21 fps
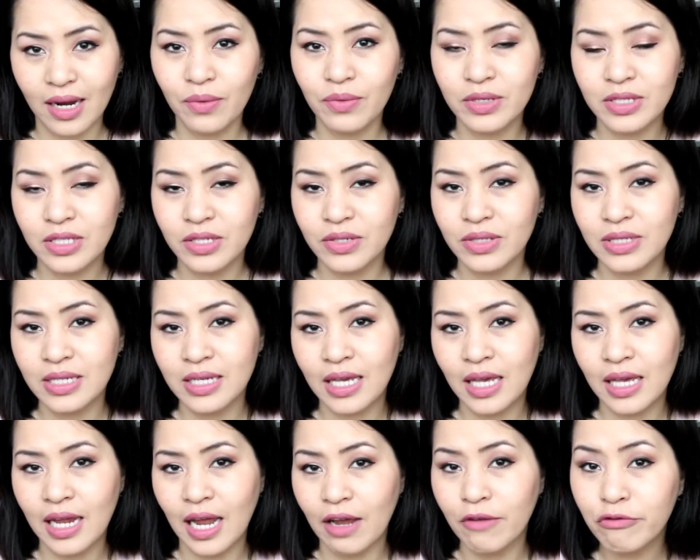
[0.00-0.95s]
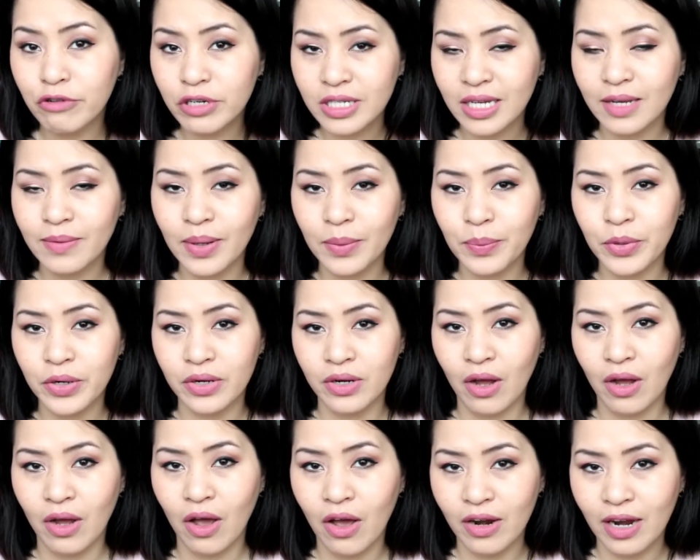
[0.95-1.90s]
I was using it, every time I put it
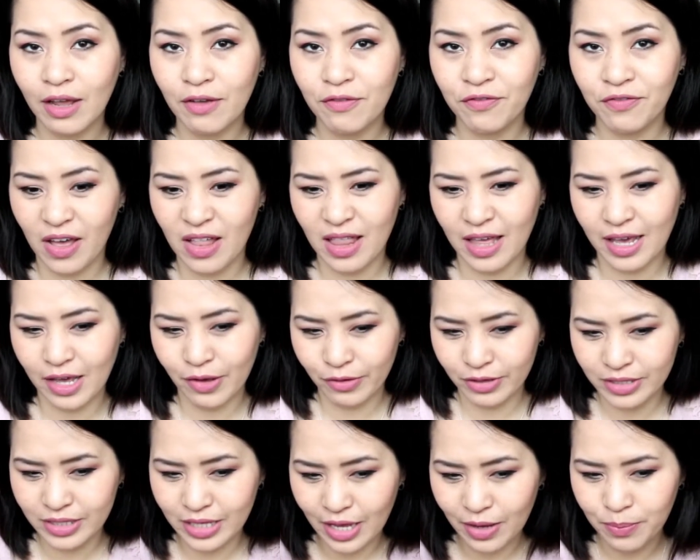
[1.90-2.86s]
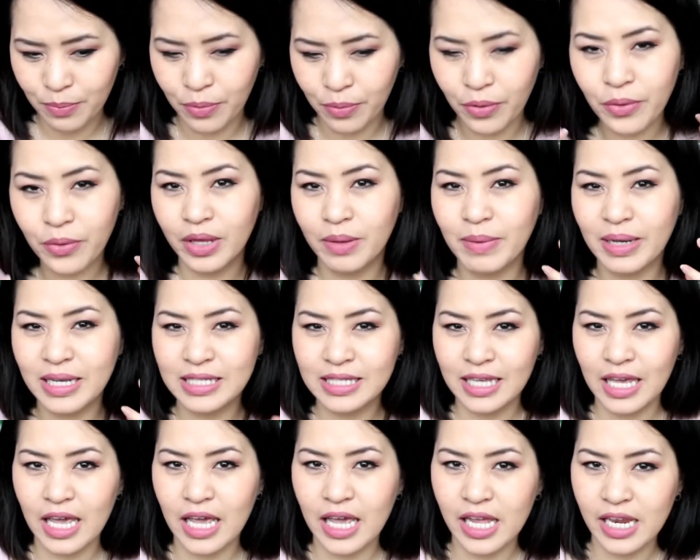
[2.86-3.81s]
on, I felt like it was like pulling my
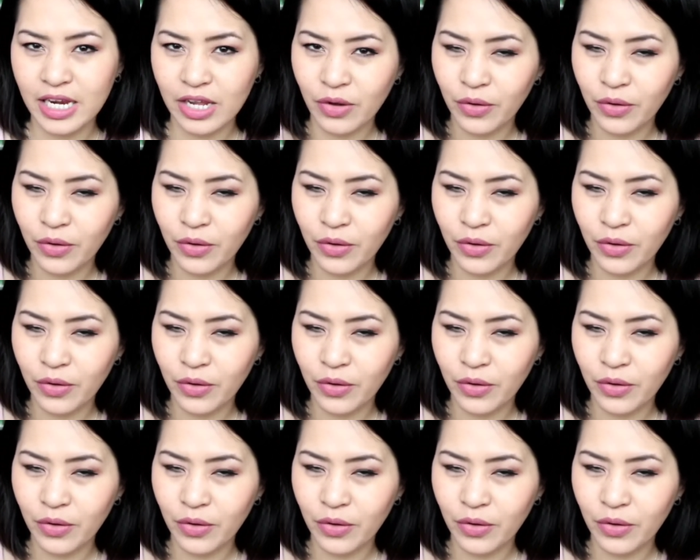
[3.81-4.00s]
skin,